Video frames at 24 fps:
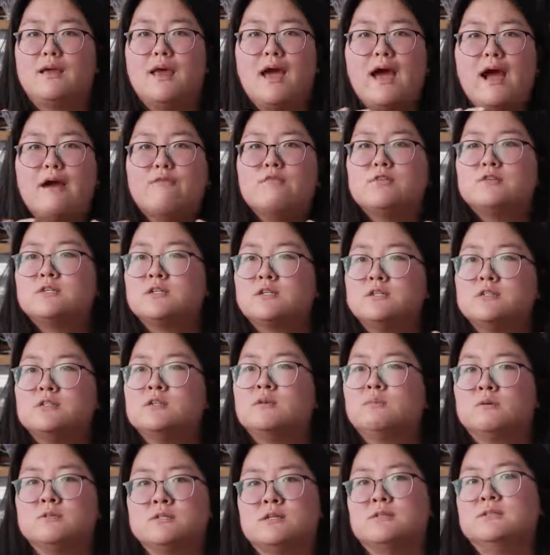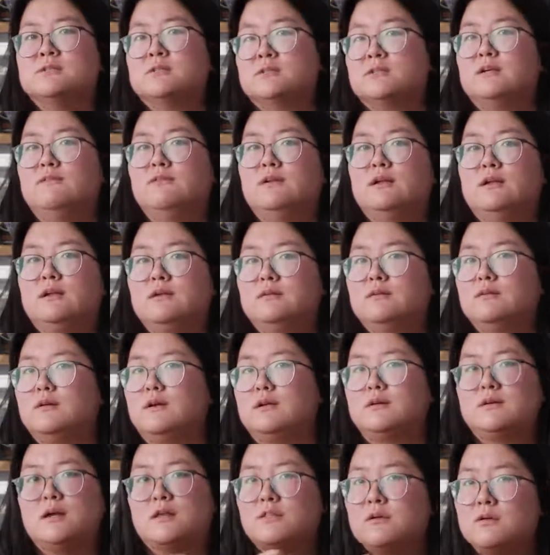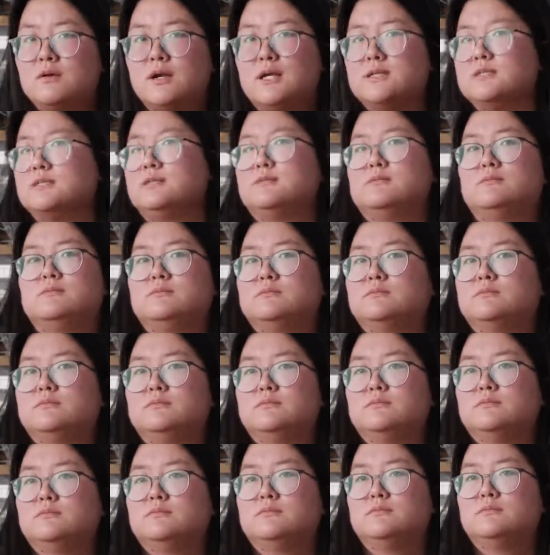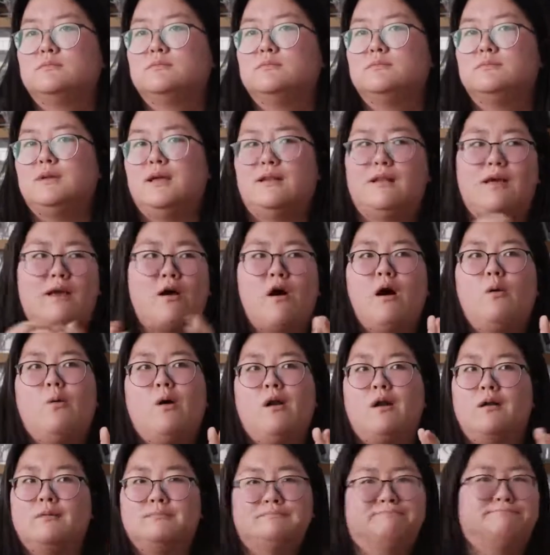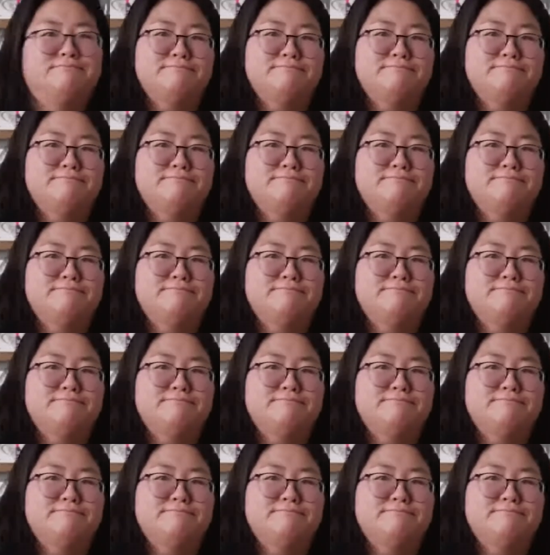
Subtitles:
average consumer sensitivity, like nothing crazy, and like hot water.